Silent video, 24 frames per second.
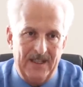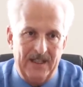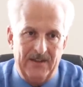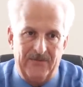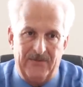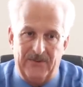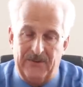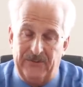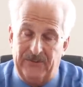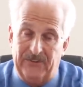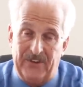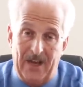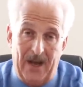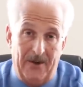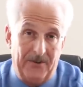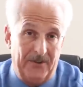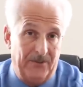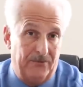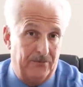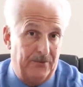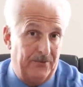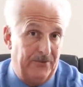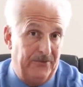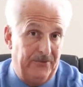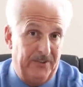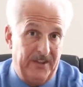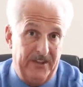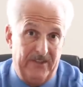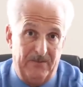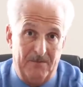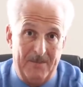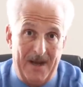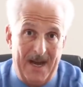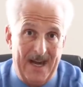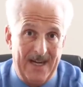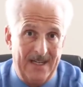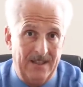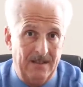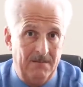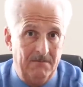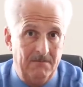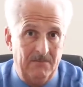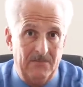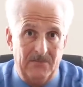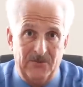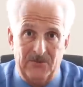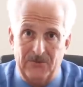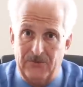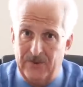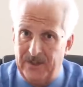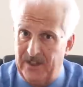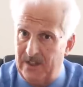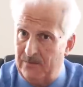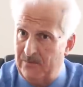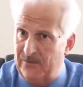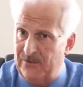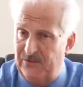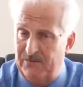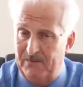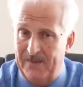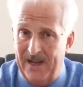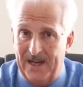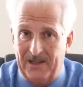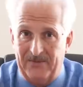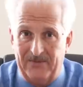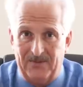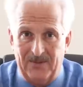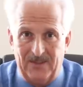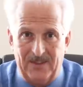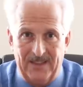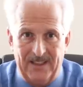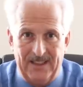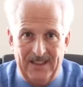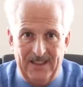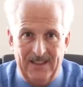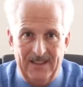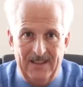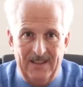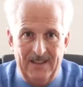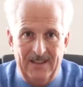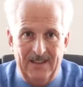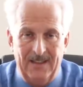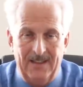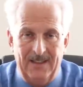if the Saudis receive Biden, treat him respectfully